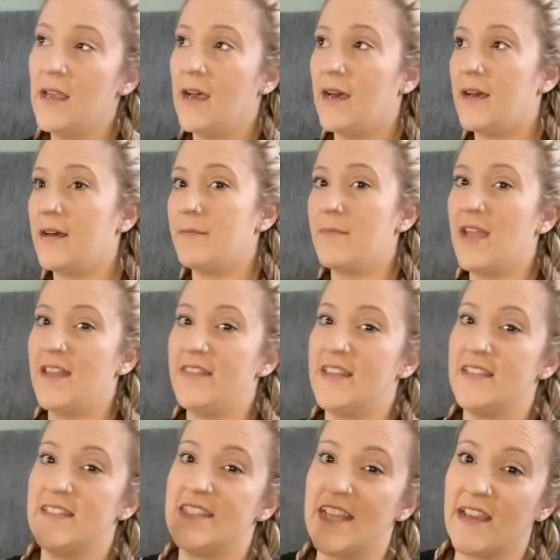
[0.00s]
And
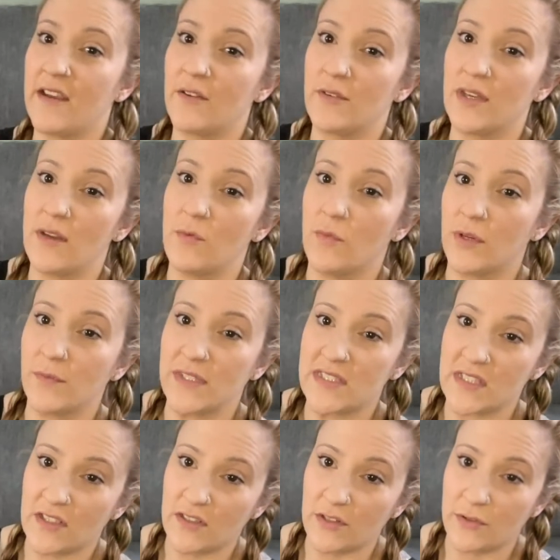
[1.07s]
then down, when we
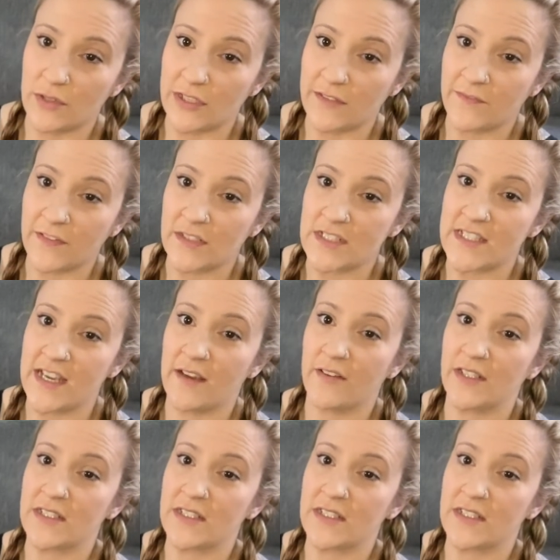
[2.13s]
start luring for down,